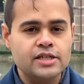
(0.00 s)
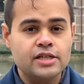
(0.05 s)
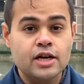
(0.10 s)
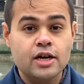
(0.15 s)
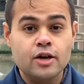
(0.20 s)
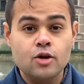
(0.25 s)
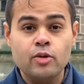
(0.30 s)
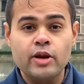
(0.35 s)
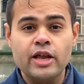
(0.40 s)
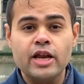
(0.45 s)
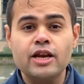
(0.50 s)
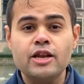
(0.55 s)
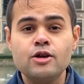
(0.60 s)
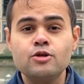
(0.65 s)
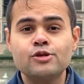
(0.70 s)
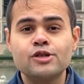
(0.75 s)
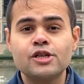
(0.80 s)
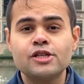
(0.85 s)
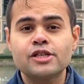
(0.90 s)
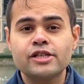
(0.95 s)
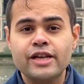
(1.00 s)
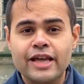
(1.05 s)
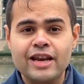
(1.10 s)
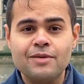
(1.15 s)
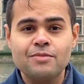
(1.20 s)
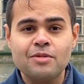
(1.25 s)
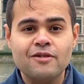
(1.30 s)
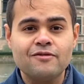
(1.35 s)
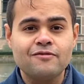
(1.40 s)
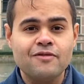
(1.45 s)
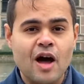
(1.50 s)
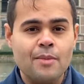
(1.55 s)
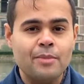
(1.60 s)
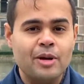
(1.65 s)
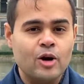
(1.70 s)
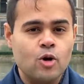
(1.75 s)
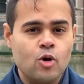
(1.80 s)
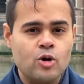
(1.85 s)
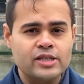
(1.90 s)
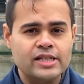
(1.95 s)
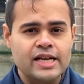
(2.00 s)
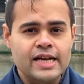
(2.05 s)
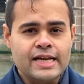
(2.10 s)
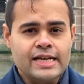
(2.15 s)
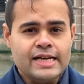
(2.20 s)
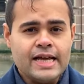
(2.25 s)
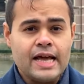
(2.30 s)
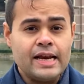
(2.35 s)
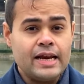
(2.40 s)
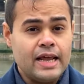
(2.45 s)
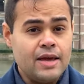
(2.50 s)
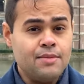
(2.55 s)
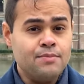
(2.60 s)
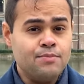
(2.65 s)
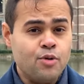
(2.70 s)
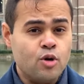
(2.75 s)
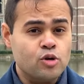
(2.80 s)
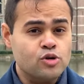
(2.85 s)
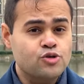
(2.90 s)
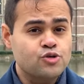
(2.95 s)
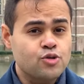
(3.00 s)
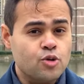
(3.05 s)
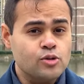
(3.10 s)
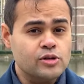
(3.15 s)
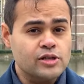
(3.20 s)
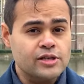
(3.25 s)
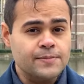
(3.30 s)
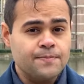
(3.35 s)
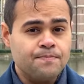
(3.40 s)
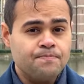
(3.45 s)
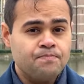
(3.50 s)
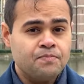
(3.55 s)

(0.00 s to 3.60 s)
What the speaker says: including new sustainable farming laws and import rules.